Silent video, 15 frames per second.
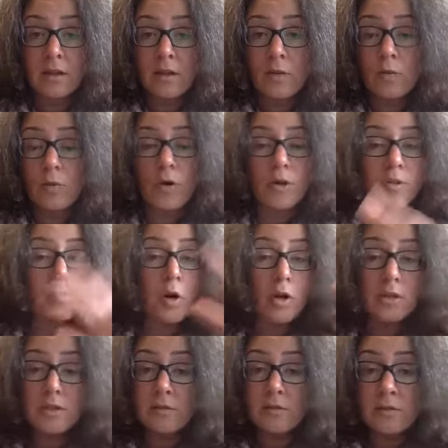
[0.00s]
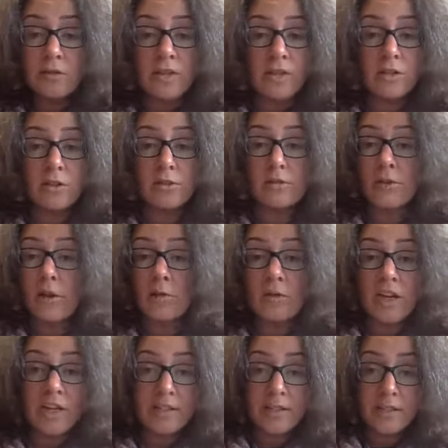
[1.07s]
with all the parts of you that you don't
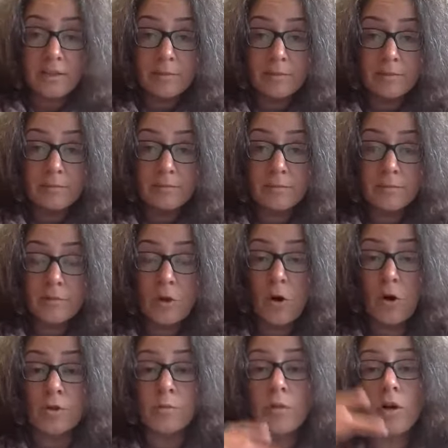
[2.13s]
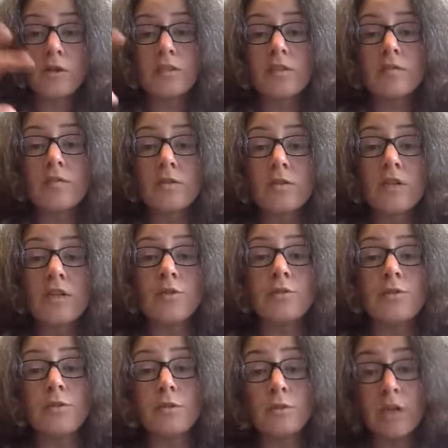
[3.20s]
like, all the parts of you that you
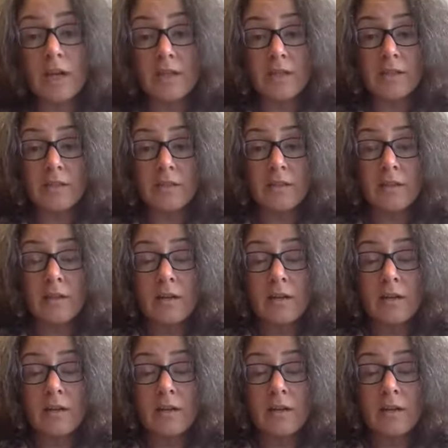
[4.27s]
do like,